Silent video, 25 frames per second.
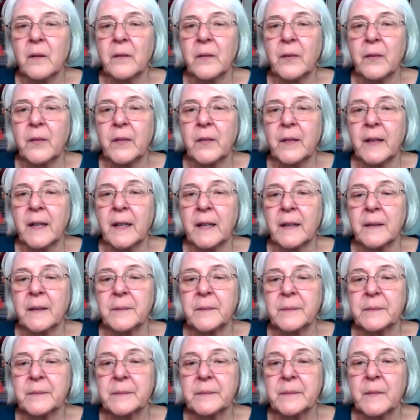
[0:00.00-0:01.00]
thing.
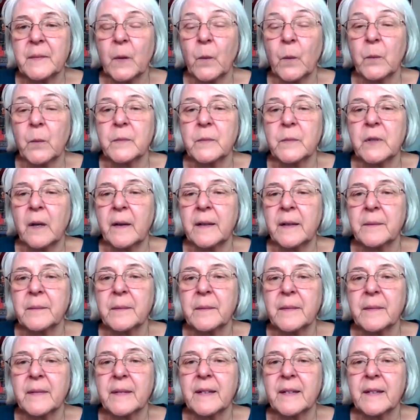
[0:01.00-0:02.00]
Oh, sorry. sorry, go ahead,
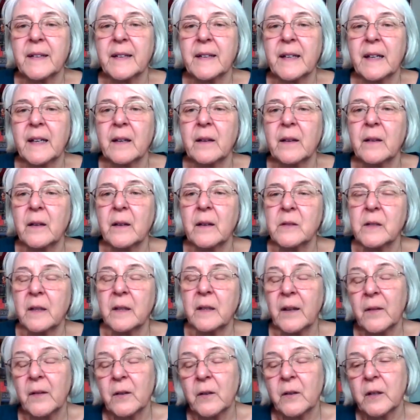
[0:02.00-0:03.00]
Pam. There's
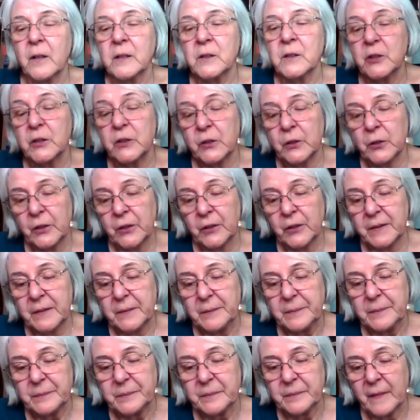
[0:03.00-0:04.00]
another concern
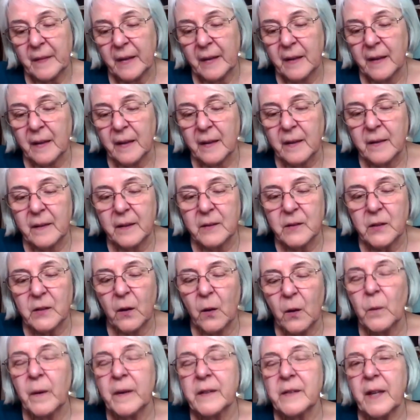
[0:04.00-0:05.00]
yeah. that's
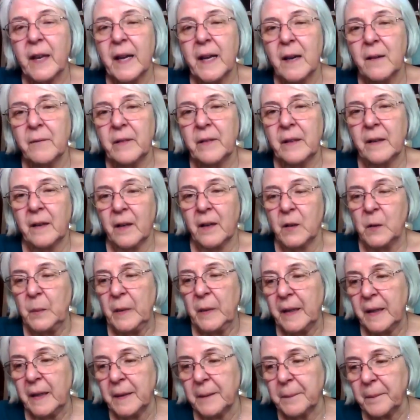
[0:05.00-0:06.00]
always heavy on
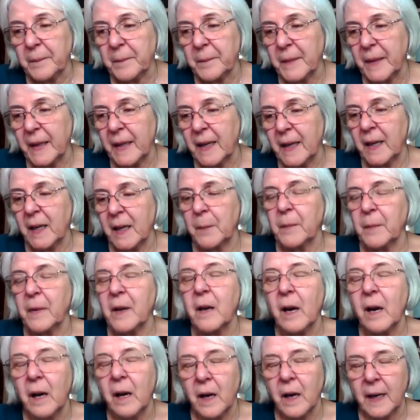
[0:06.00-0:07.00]
me and I'm
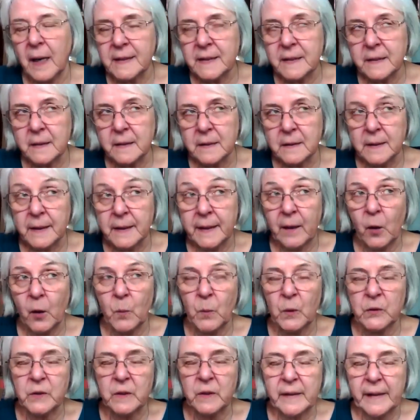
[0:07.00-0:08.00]
constantly,
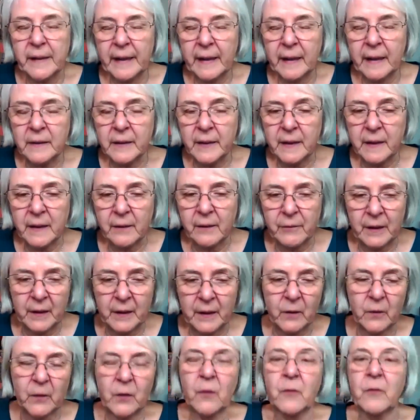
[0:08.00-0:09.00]
almost daily,
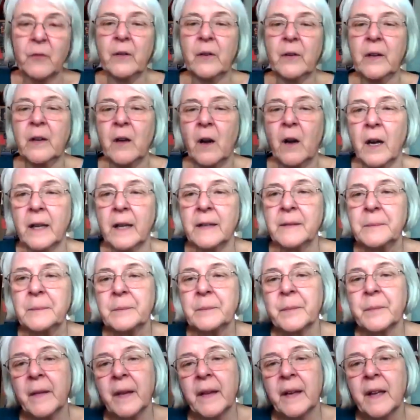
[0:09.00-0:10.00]
giving it over to God.
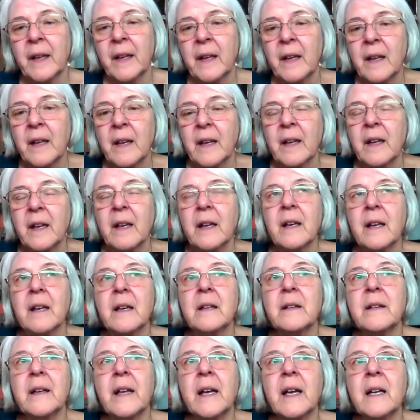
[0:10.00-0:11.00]

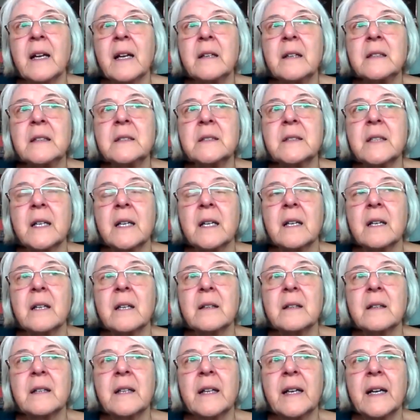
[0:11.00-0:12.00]
And that is
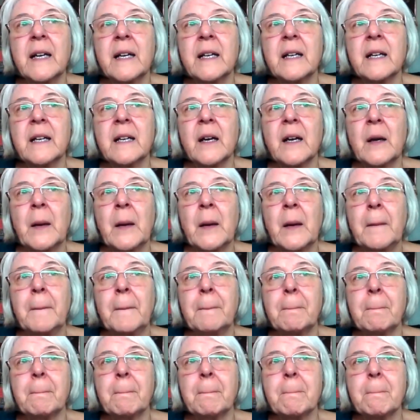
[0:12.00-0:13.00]
that um,